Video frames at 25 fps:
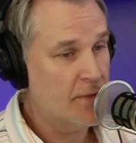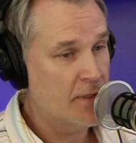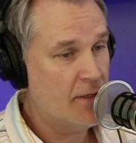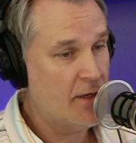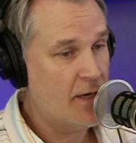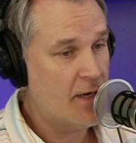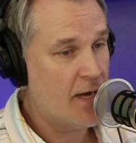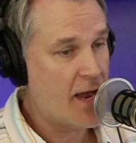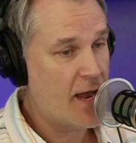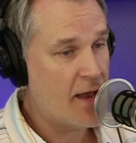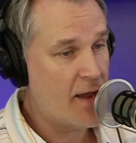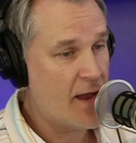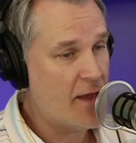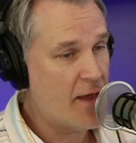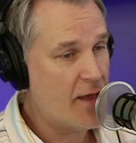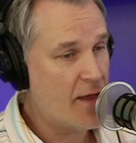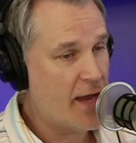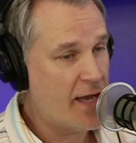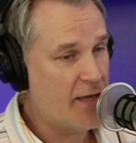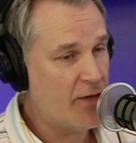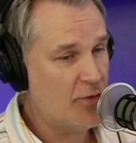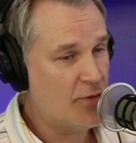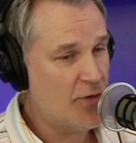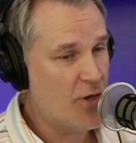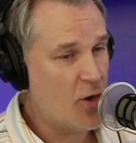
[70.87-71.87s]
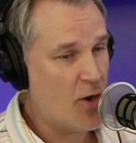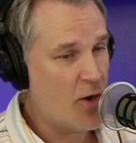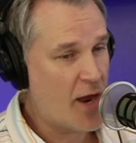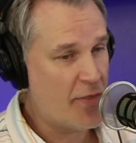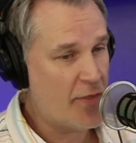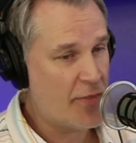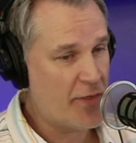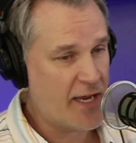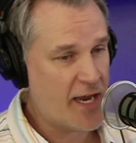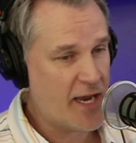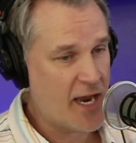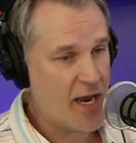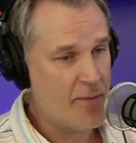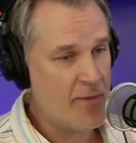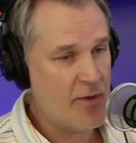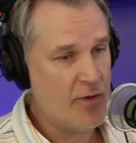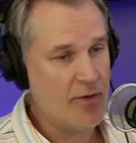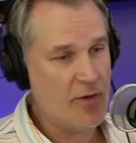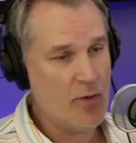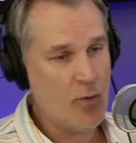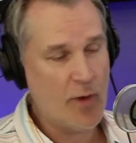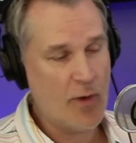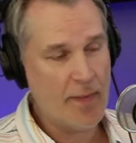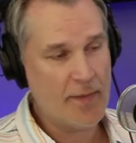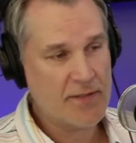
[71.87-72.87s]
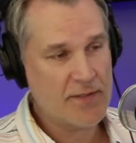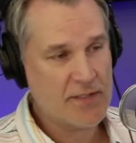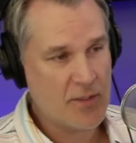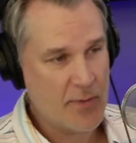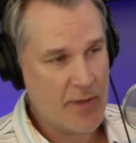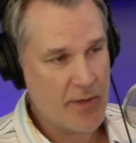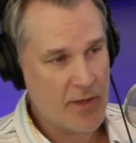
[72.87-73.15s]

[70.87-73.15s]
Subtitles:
I don't know. I think I'm the only one that's going